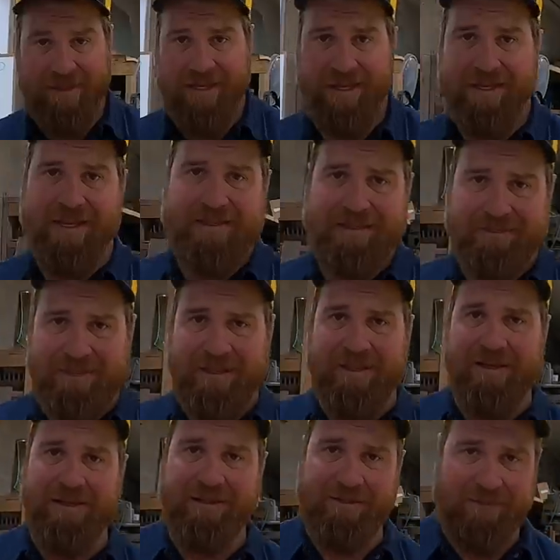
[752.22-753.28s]
I got some
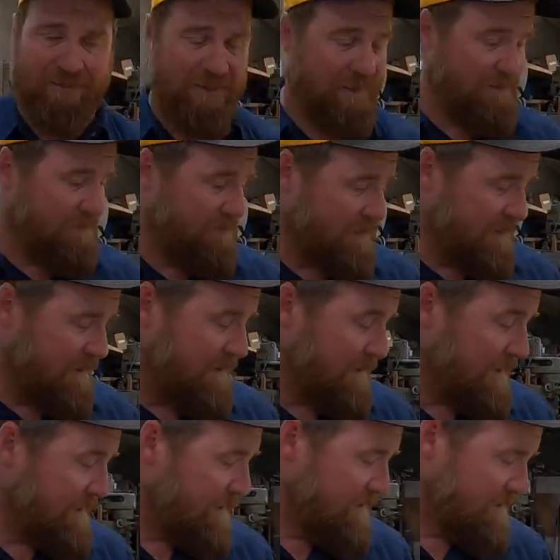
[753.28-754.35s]
beadlocks for these.
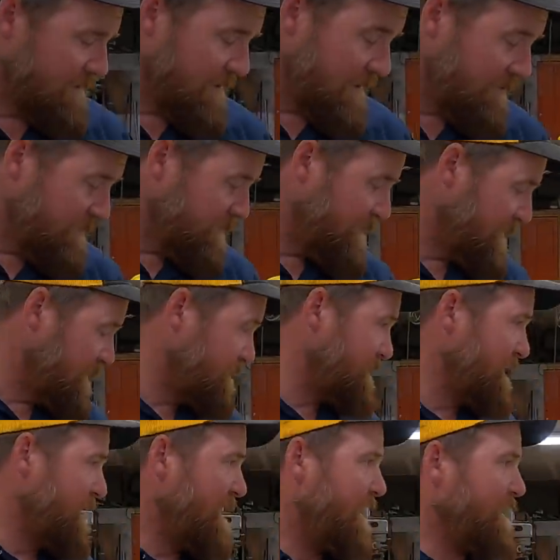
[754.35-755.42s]
Like, these are Hummer wheels.
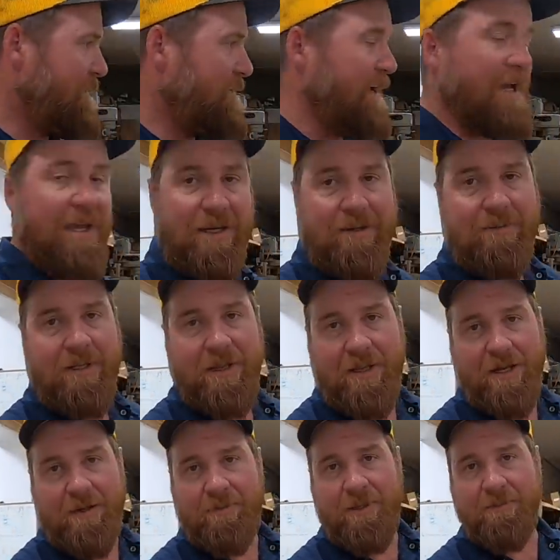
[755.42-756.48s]
I don't hate them. A
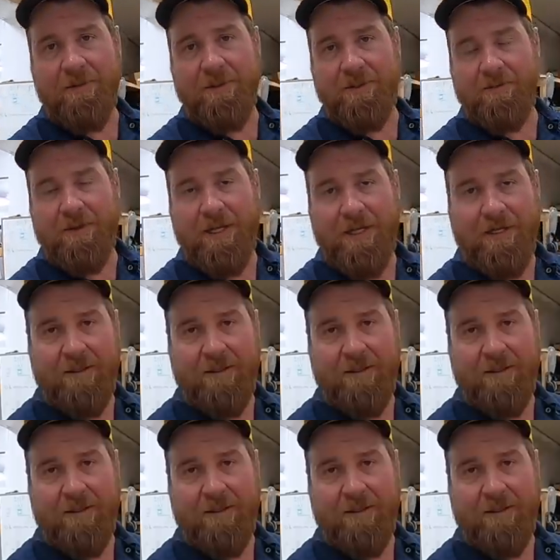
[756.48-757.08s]
lot of people do hate